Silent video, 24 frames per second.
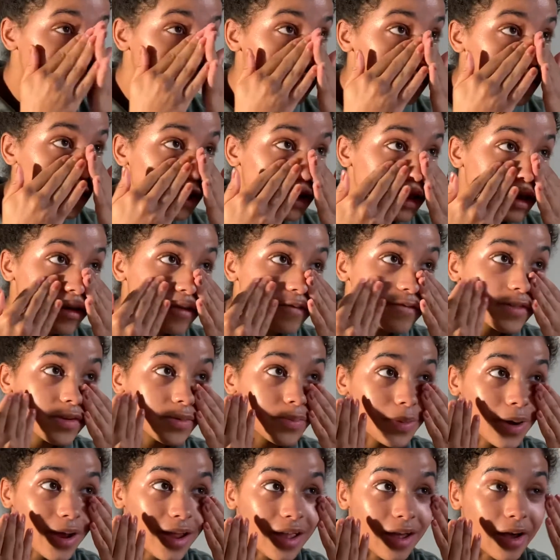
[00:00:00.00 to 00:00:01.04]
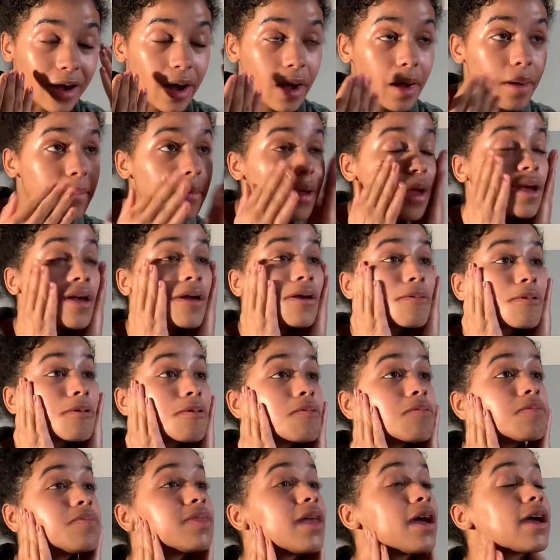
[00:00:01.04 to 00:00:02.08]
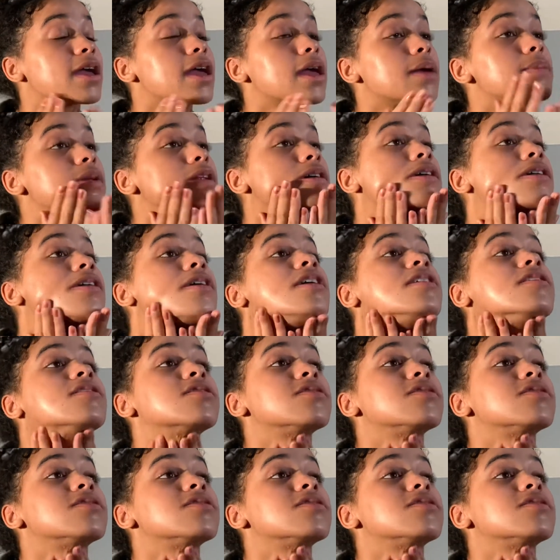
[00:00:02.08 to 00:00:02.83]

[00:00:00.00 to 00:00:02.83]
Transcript: was getting over a breakup and that came in a clutch.